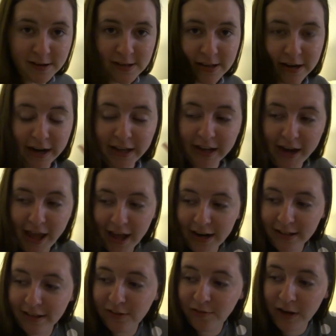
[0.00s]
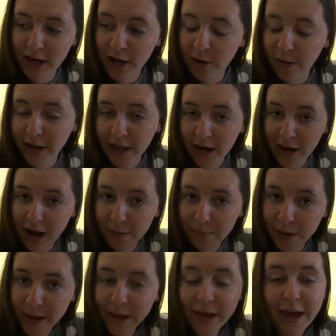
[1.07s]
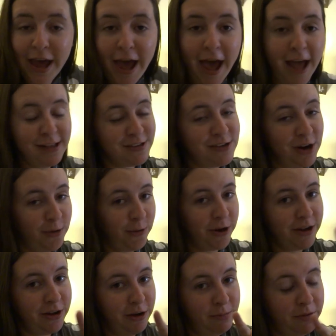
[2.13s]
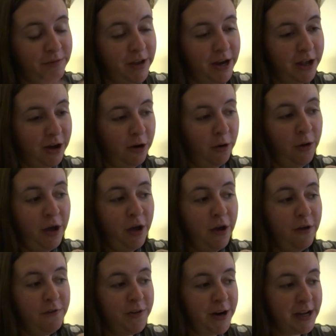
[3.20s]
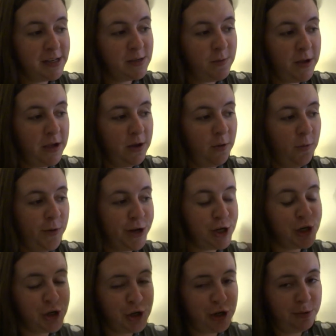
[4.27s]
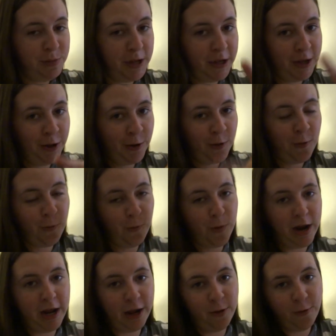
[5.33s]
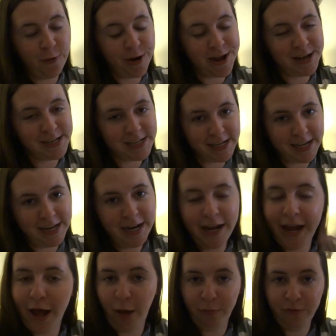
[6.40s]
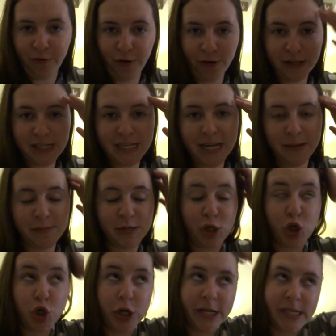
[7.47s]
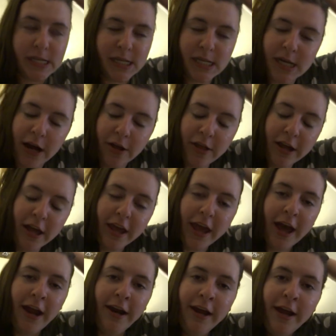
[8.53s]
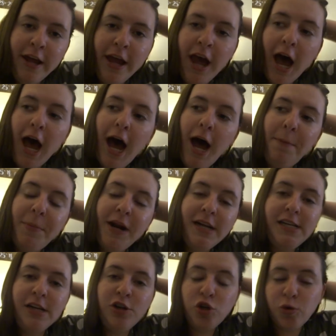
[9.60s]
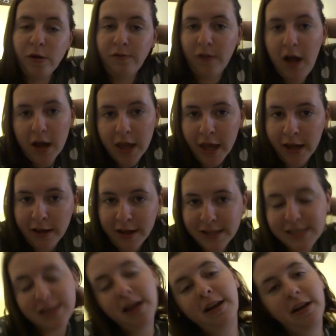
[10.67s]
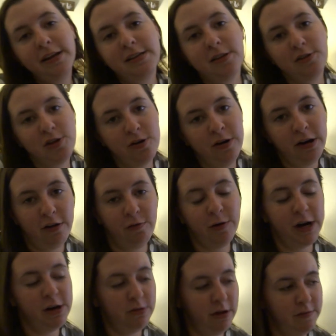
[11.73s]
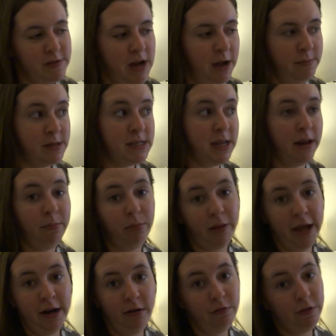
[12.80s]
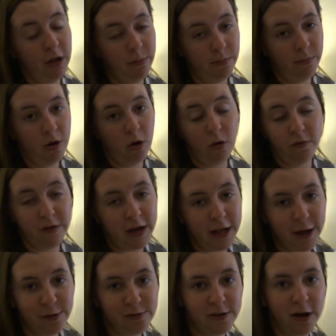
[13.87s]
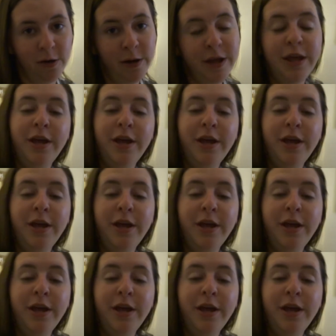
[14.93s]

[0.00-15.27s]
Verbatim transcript: so that I can edit this video and get it up and start working on my video for next week, which should be wedding-oriented, helpful tips and tricks style thing again. Um, but I did enjoy vlogging. It's a nice alternative when I don't have time to sit and plan and film a whole video. So